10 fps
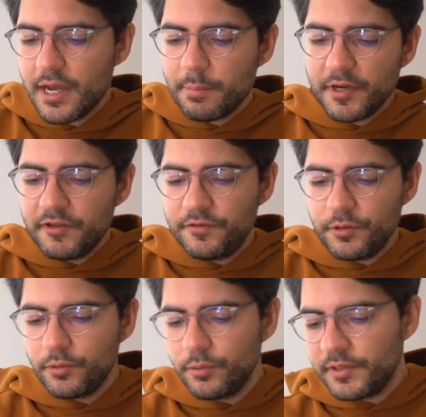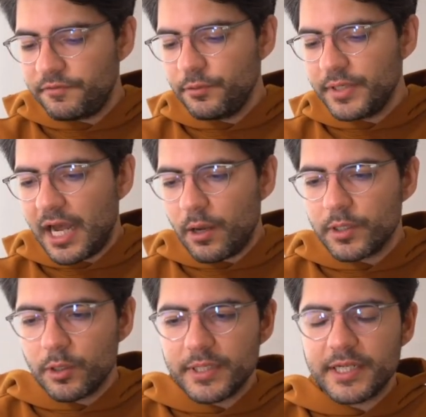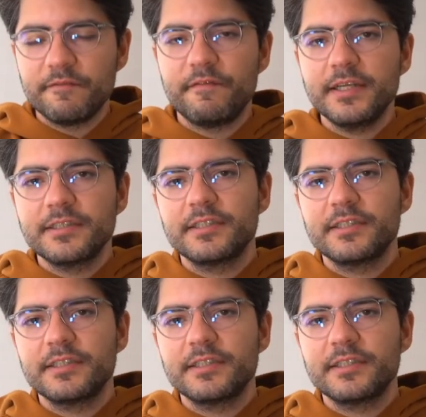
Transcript: But if you if you now go and invest